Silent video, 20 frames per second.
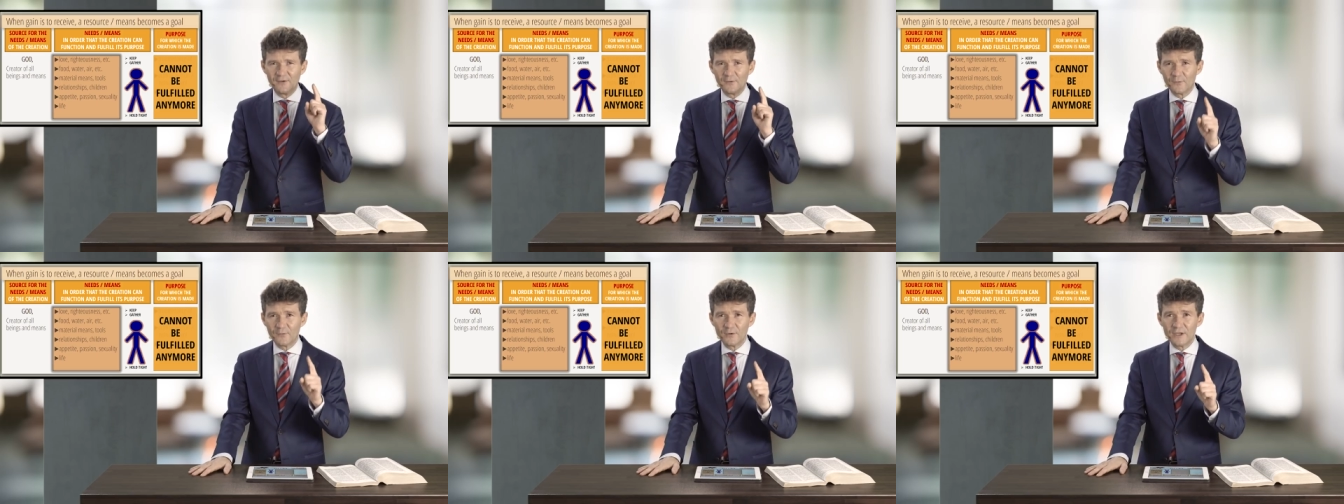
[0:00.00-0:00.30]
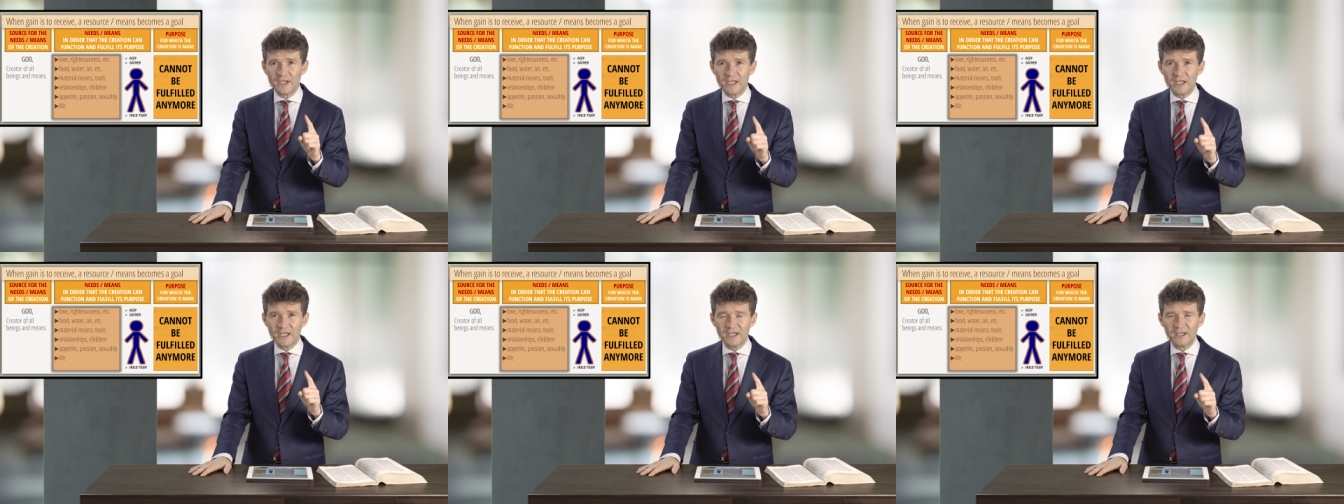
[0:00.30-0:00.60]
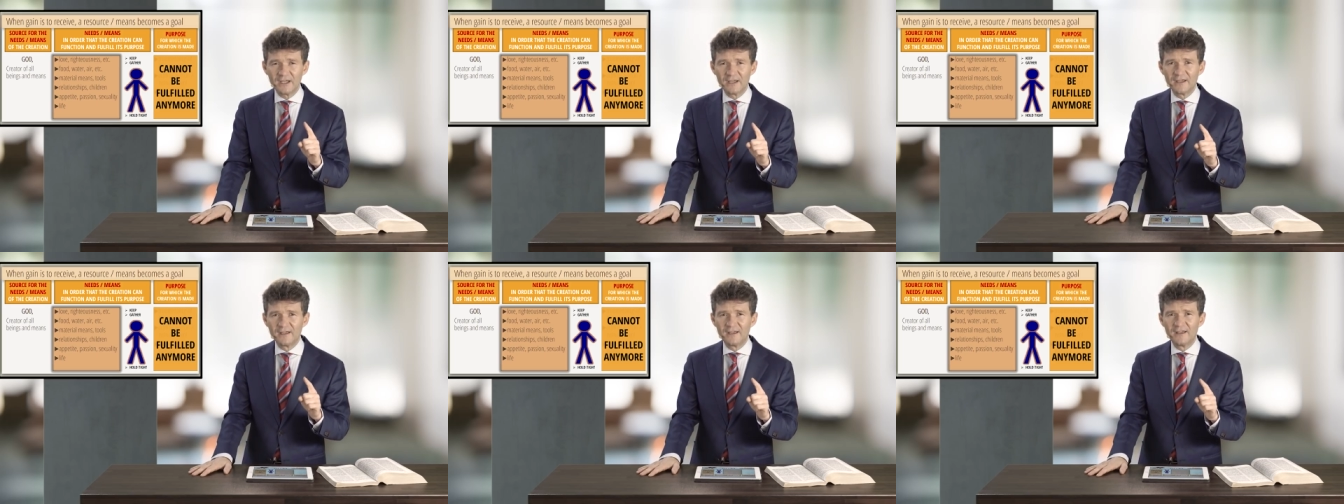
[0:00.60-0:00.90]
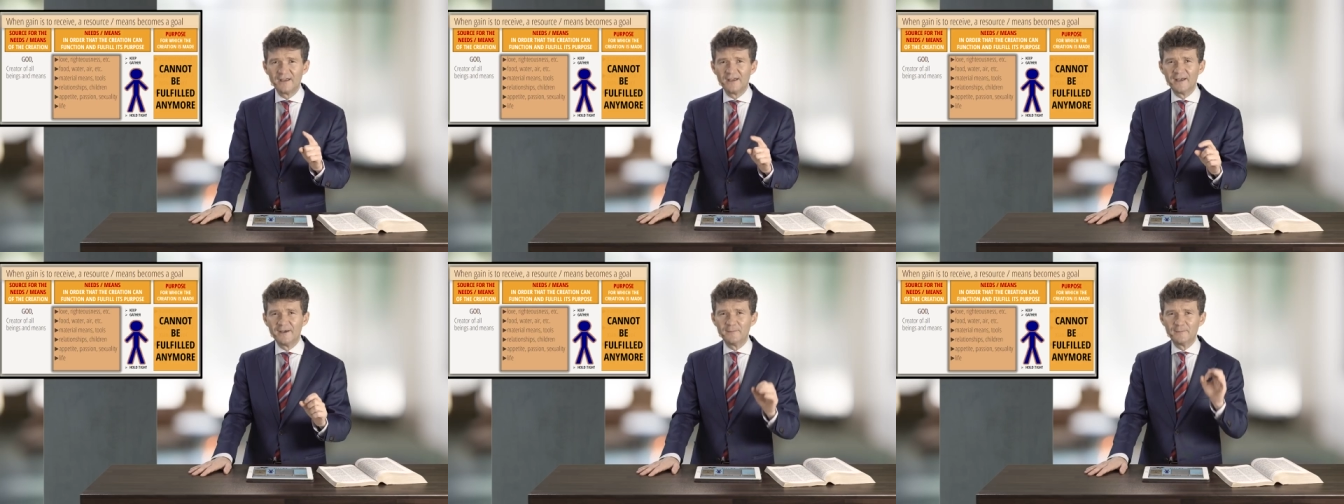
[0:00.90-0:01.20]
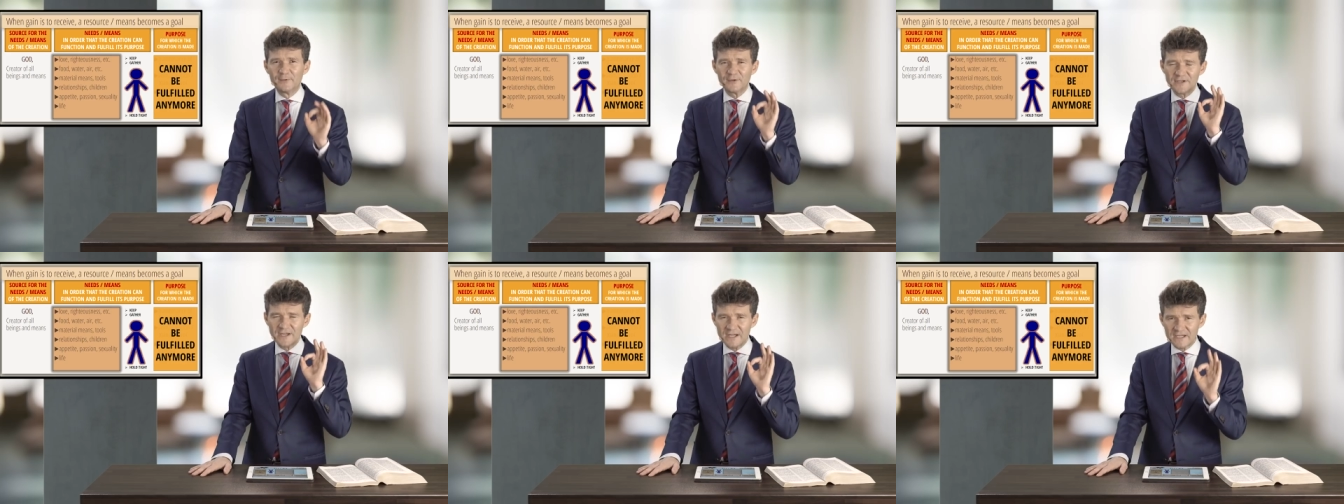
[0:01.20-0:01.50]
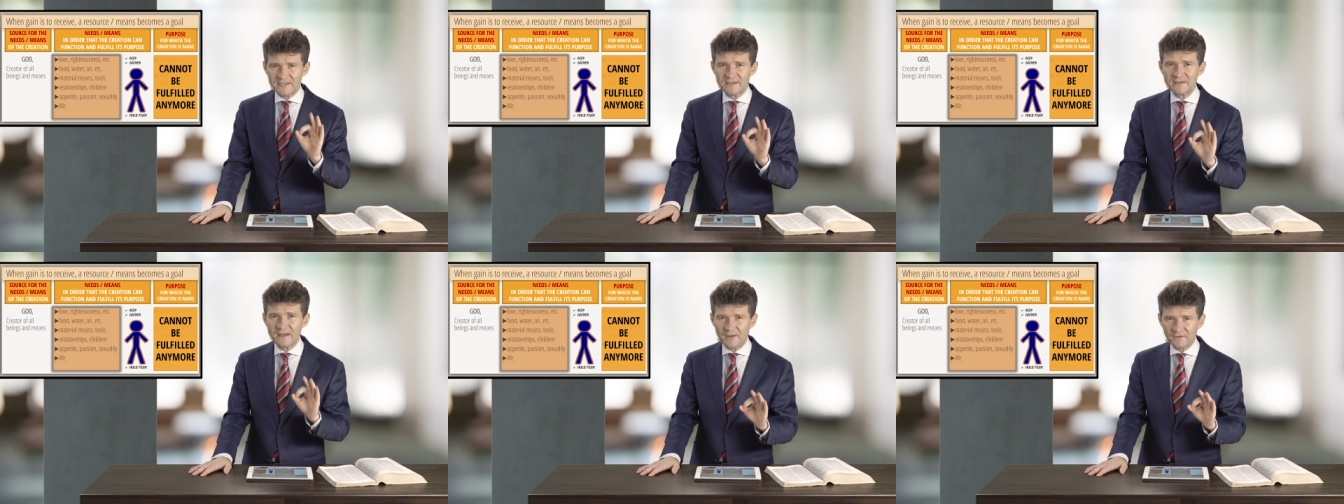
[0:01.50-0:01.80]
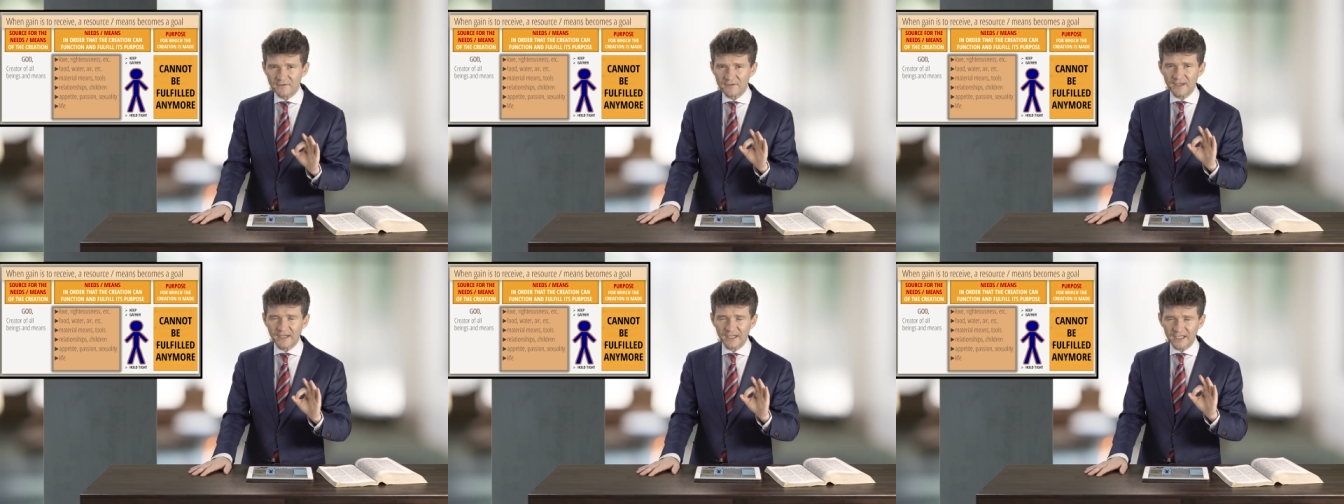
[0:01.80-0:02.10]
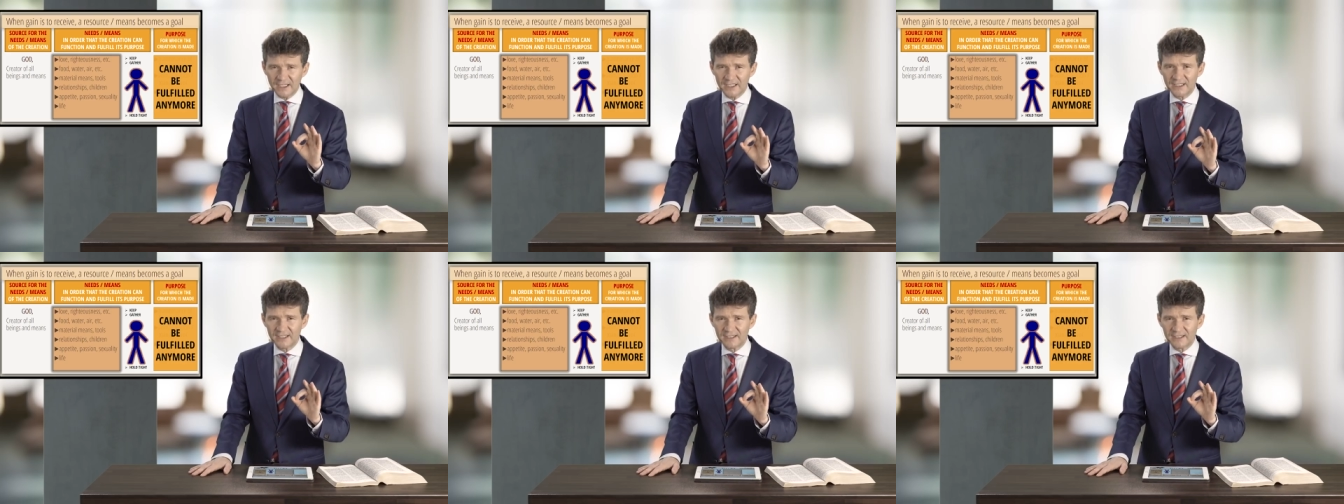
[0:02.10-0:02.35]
We possess nothing.